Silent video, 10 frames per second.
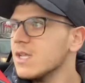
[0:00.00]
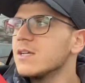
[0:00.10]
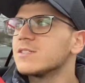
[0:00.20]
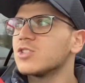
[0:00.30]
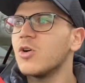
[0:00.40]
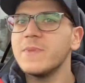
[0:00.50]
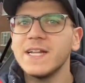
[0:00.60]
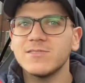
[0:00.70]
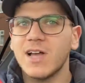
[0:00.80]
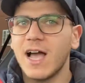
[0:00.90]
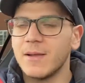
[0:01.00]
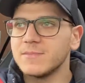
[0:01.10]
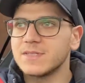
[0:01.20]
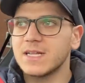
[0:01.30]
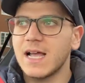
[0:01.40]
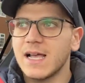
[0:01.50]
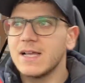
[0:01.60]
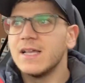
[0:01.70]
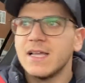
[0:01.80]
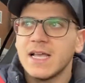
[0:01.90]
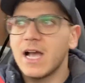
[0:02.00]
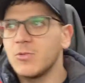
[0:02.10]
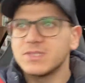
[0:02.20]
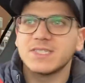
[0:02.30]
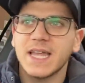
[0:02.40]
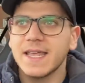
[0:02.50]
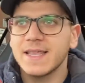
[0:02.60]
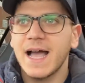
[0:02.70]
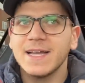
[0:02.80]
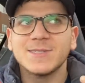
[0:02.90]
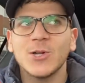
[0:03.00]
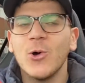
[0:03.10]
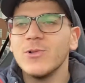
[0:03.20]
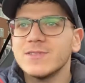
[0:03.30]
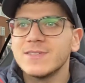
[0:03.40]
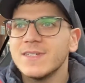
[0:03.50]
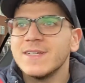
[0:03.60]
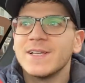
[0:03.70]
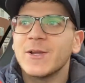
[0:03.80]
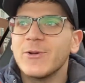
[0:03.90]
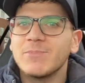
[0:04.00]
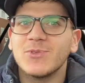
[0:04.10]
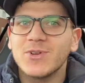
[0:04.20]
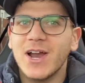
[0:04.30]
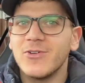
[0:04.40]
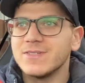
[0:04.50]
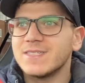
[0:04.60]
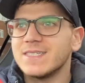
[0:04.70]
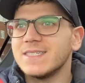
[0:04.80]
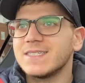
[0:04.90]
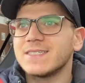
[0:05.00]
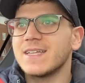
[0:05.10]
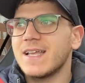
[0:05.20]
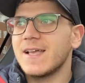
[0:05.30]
so many times I would say that I sold cryptocurrencies